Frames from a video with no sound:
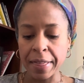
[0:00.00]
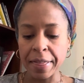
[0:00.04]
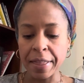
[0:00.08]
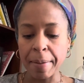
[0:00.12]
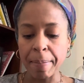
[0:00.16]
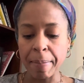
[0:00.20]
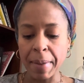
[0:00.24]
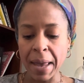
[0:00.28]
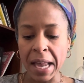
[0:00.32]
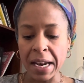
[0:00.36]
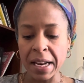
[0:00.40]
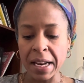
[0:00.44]
the
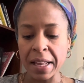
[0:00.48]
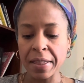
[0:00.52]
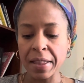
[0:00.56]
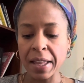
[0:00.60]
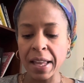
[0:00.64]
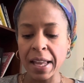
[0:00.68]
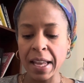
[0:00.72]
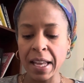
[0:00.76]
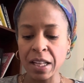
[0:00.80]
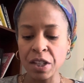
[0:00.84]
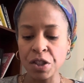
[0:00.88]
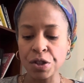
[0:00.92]
men in
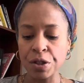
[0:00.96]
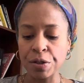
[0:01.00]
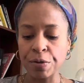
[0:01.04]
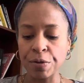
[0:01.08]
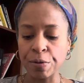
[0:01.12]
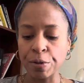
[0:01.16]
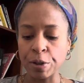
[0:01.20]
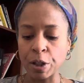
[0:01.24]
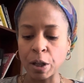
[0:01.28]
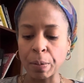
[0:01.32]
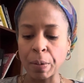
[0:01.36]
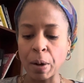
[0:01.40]
the engine
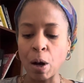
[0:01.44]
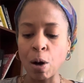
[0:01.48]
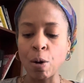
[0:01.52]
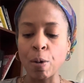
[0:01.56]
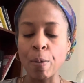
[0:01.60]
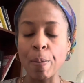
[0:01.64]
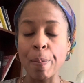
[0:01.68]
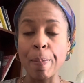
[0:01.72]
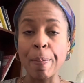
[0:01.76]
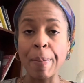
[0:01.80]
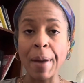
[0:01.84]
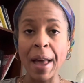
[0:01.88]
room
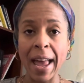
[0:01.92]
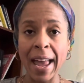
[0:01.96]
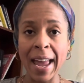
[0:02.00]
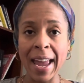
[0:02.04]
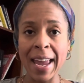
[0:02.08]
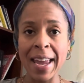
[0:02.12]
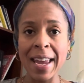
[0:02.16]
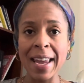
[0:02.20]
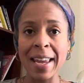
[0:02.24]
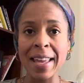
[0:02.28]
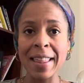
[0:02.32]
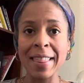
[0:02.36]

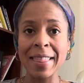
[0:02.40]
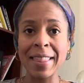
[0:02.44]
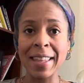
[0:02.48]
obey